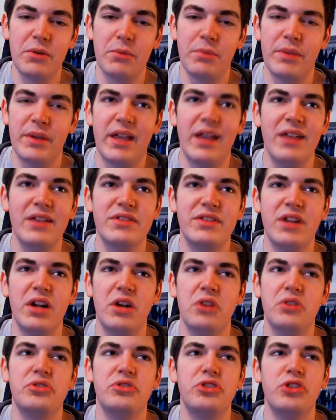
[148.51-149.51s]
because there
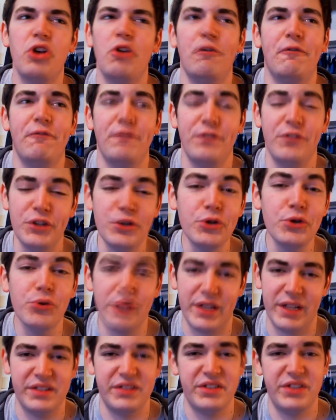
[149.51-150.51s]
are so few
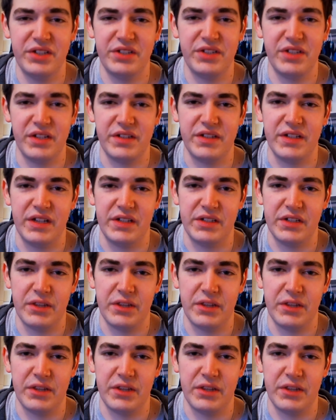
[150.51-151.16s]
consistencies